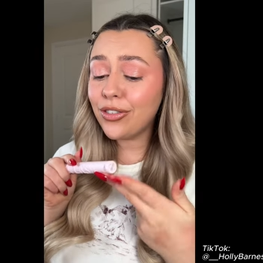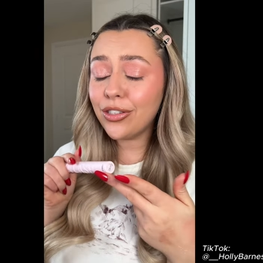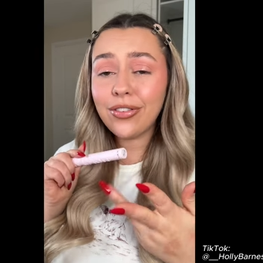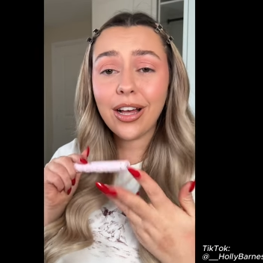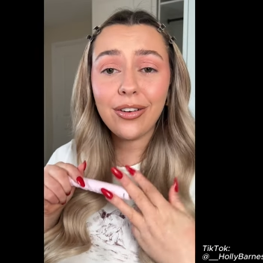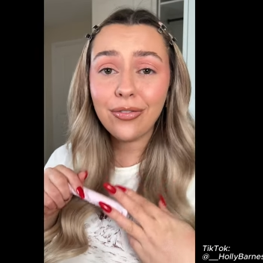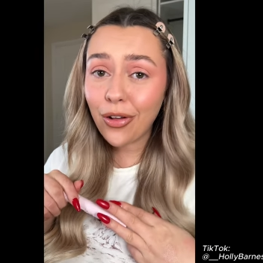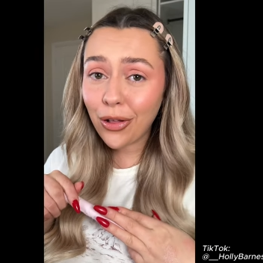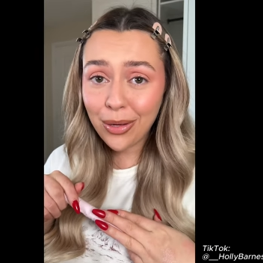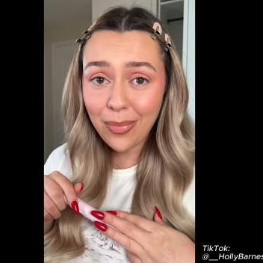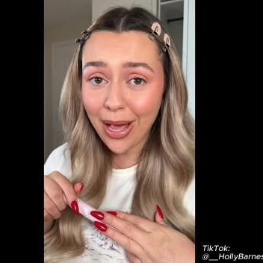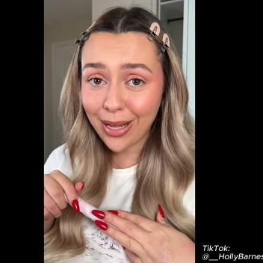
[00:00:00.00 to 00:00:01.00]
define and
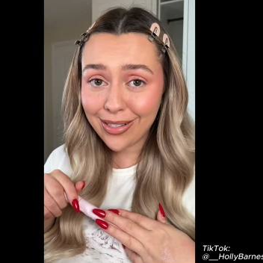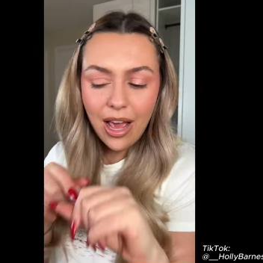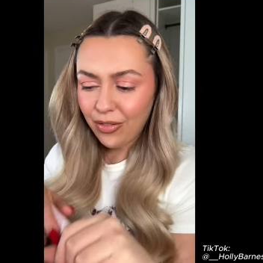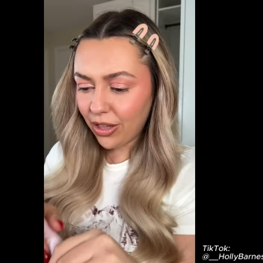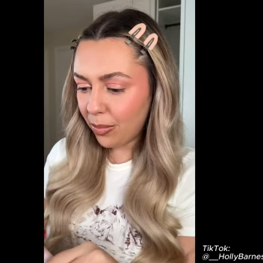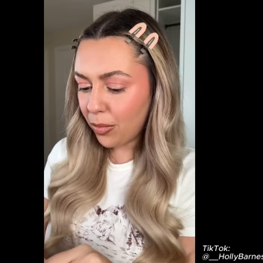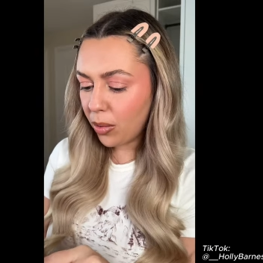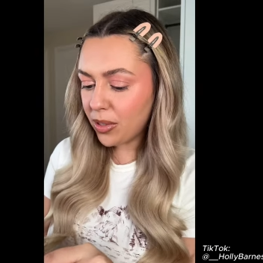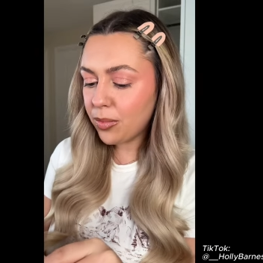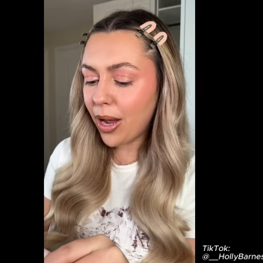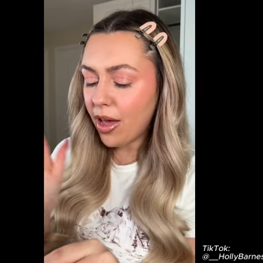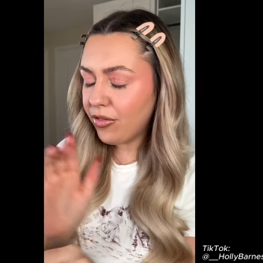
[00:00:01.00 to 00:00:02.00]
volumize everything promised
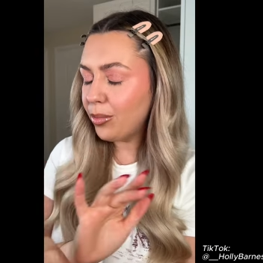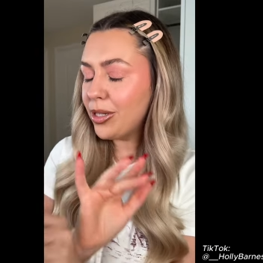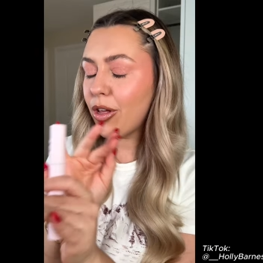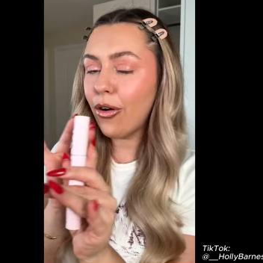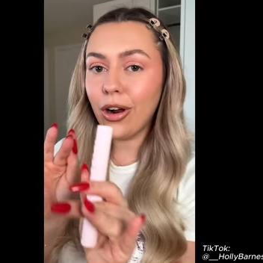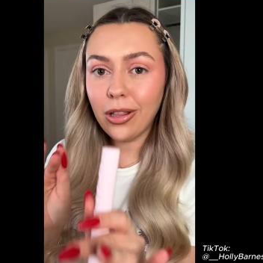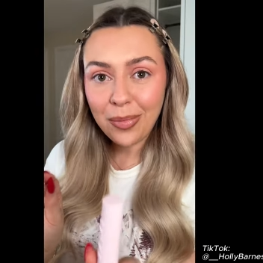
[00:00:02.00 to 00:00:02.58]
by every mascara on the